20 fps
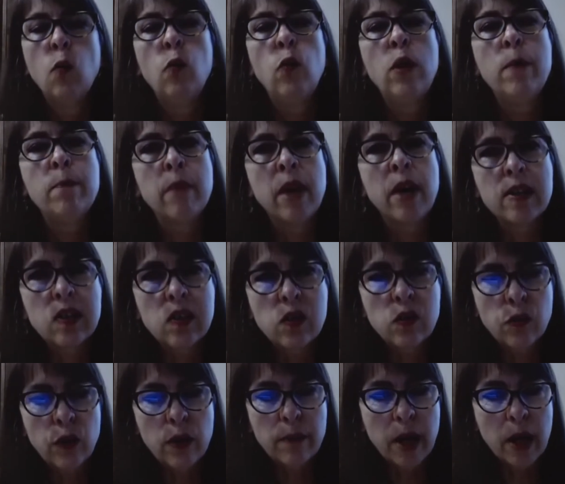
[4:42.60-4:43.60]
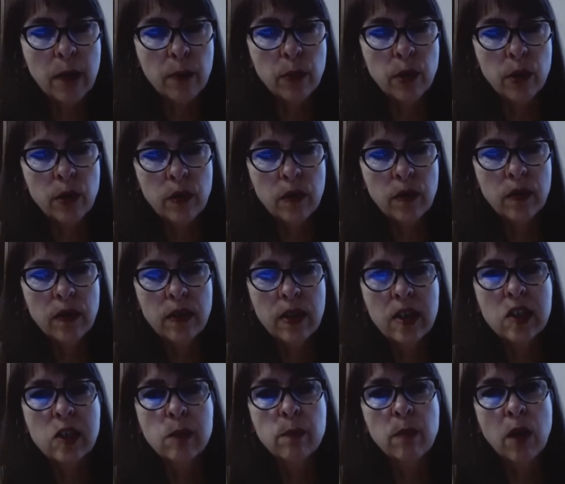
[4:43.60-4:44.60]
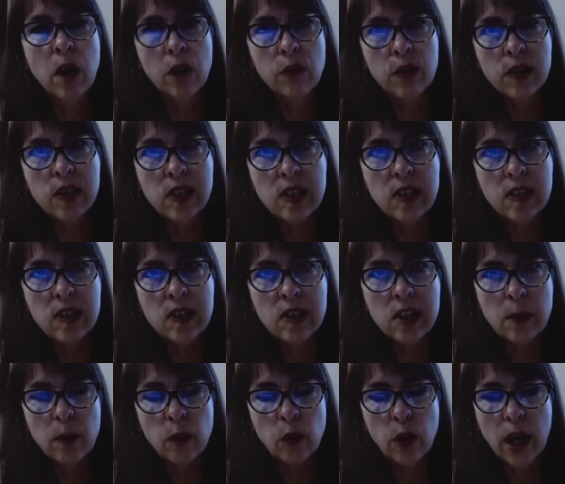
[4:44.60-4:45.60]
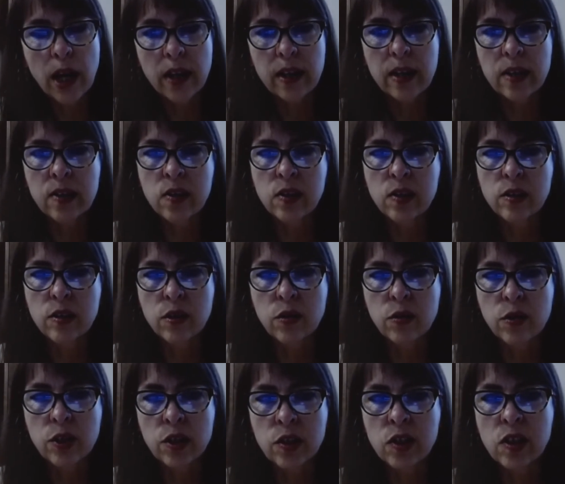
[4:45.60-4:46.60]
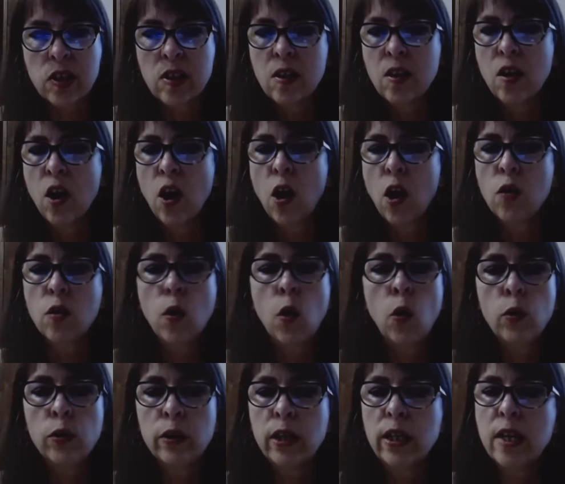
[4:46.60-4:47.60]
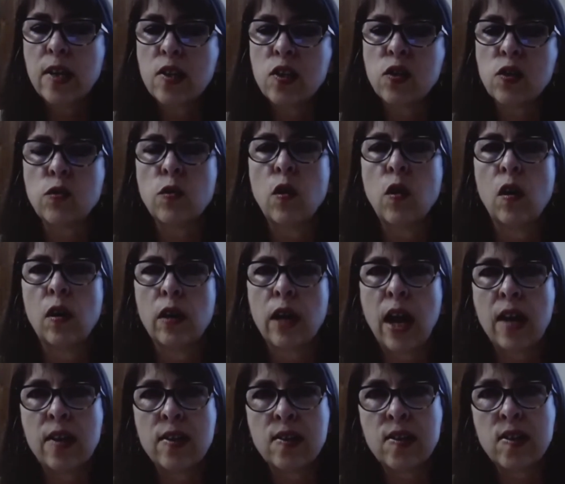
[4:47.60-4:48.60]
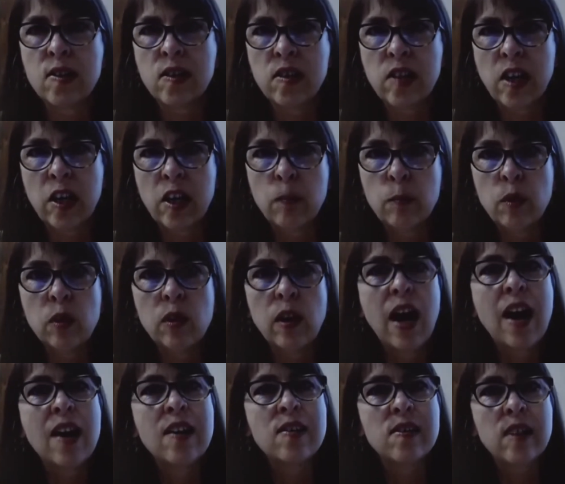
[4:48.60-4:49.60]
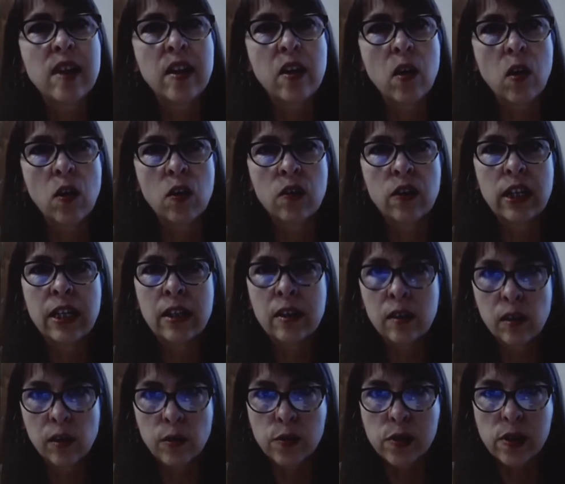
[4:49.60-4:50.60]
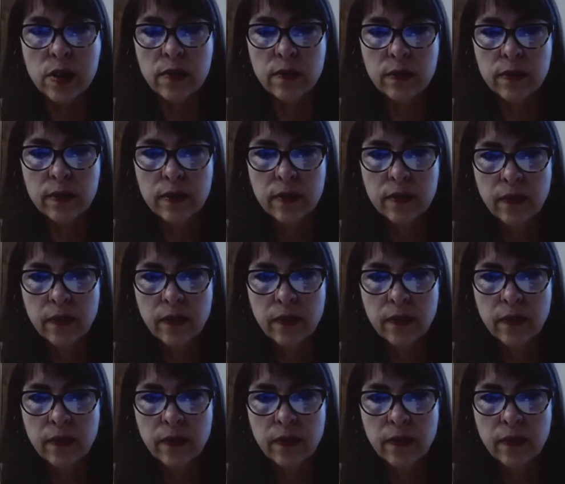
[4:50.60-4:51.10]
We must remember that democracies and democratic institutions are only as strong and sustainable as they are inclusive.